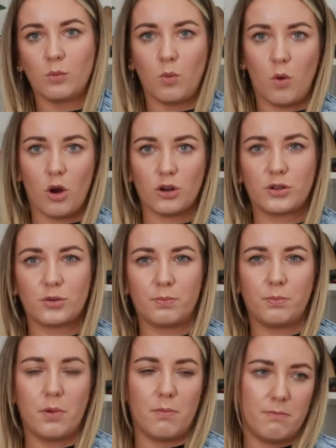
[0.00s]
wash
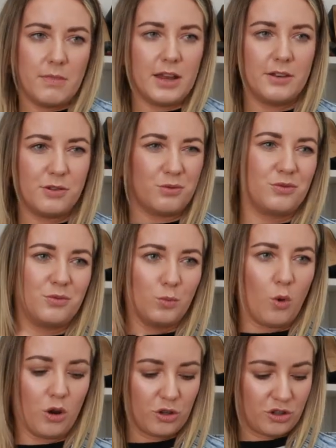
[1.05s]
but mid
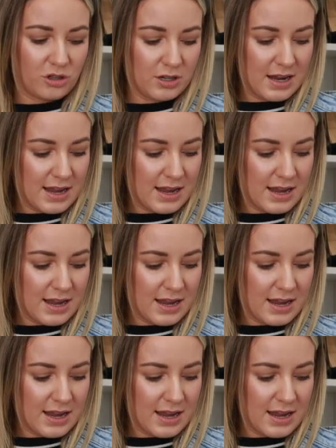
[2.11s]
wash